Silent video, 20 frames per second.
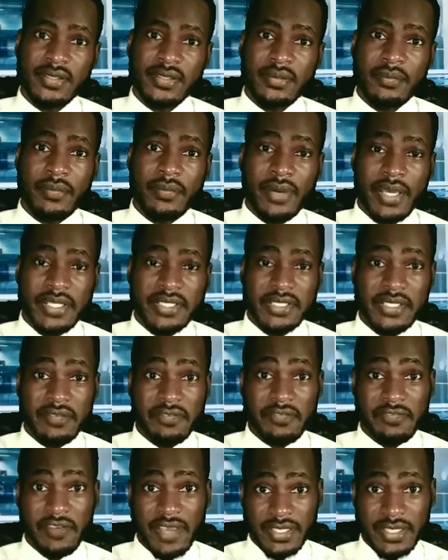matched a
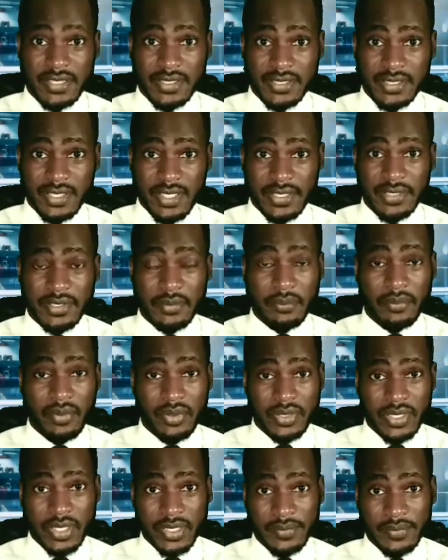fight at the
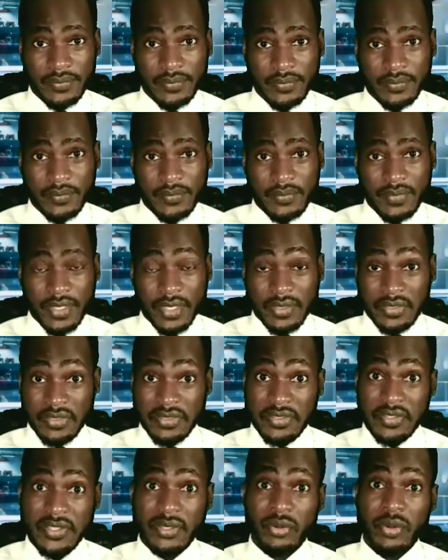border and
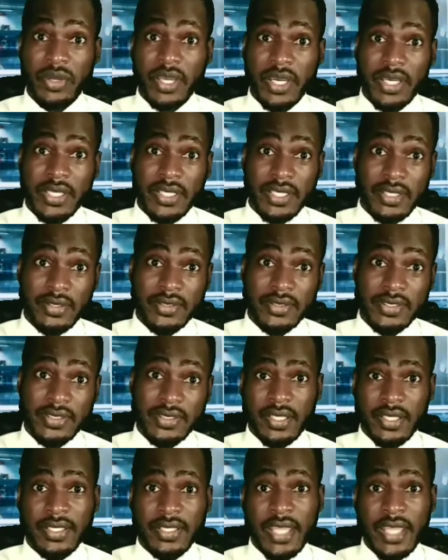3 were killed
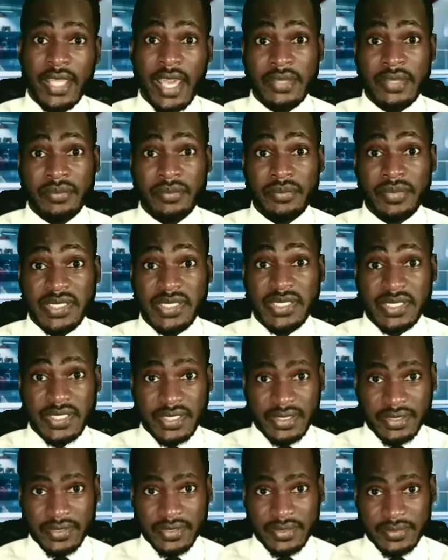and 9 missing.
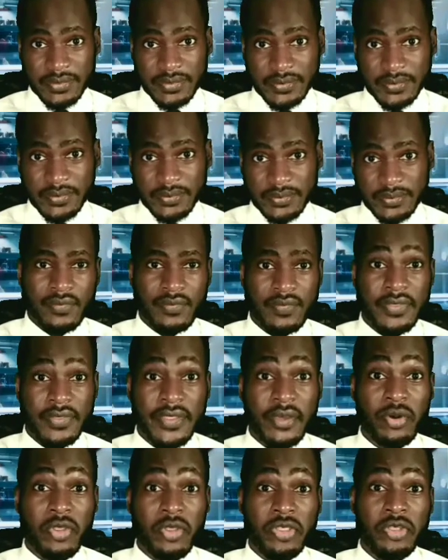
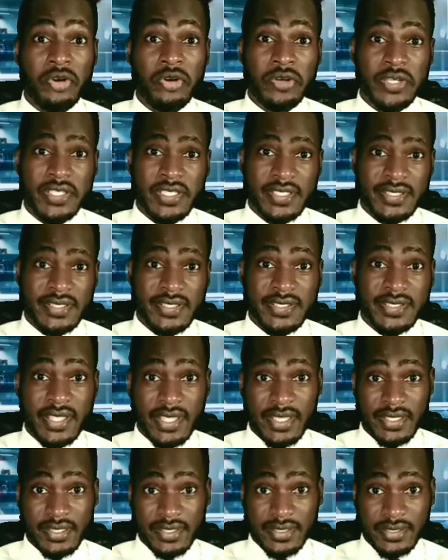The authorities
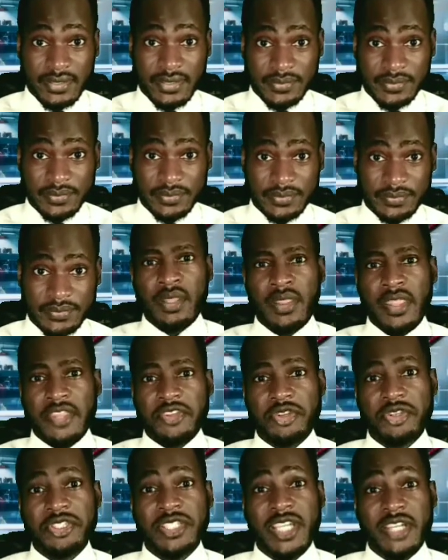said the
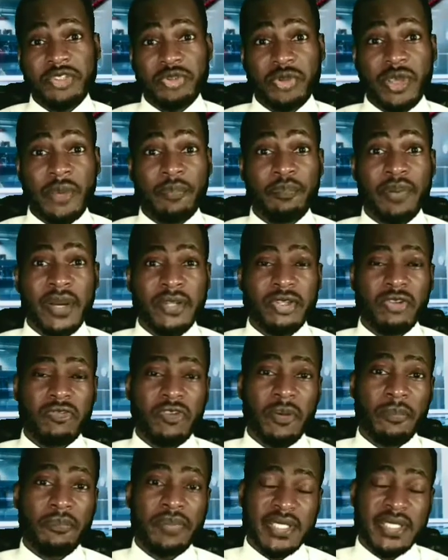soldiers were part of a
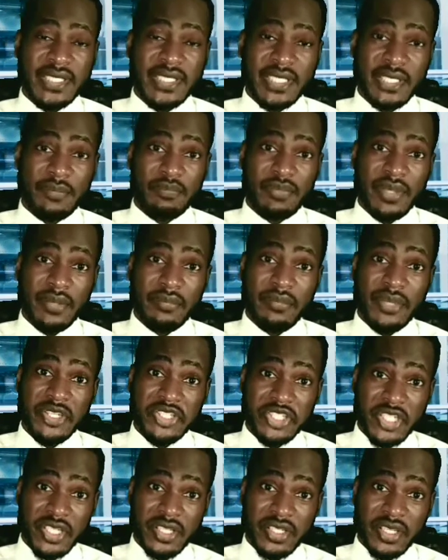peacekeeping
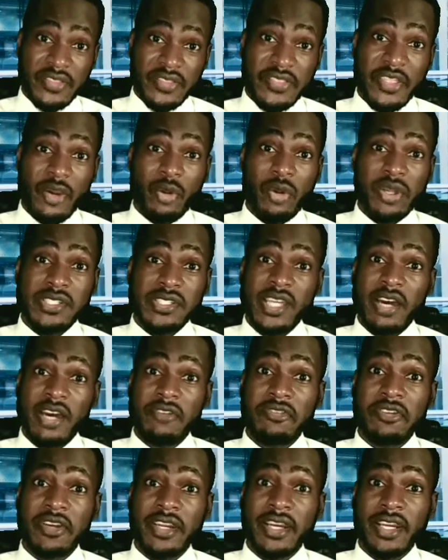mission in the West
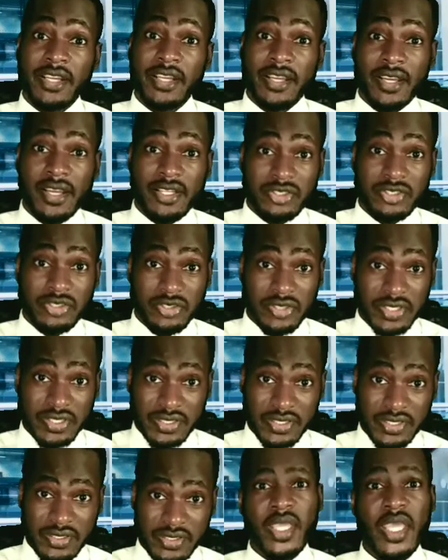African
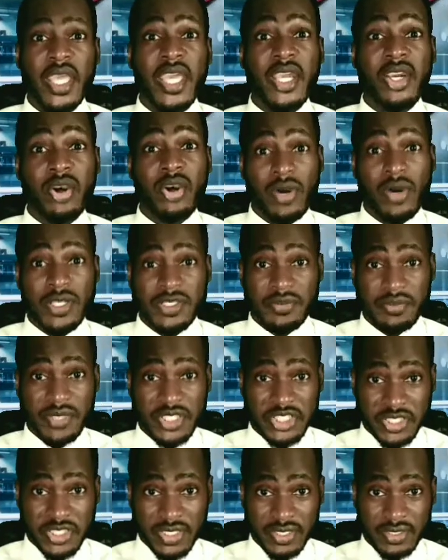countries, ECOWAS
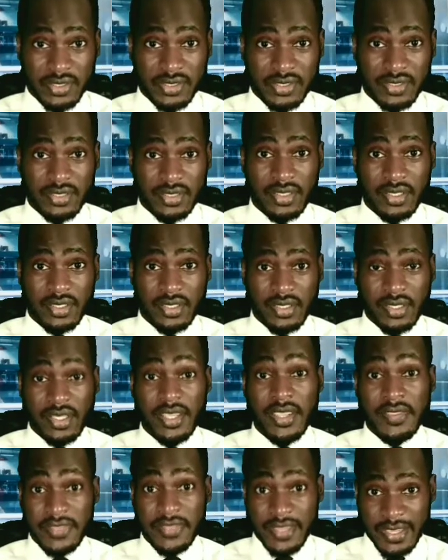mission
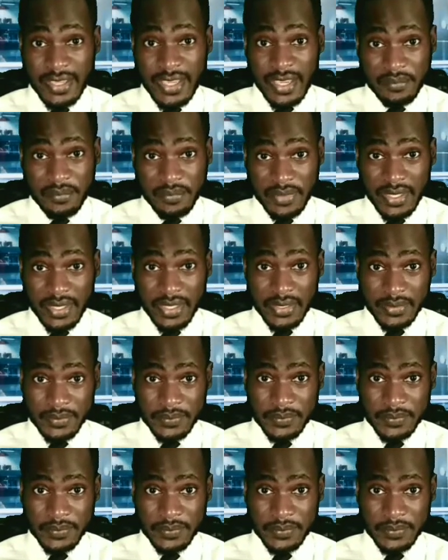in the Gambia.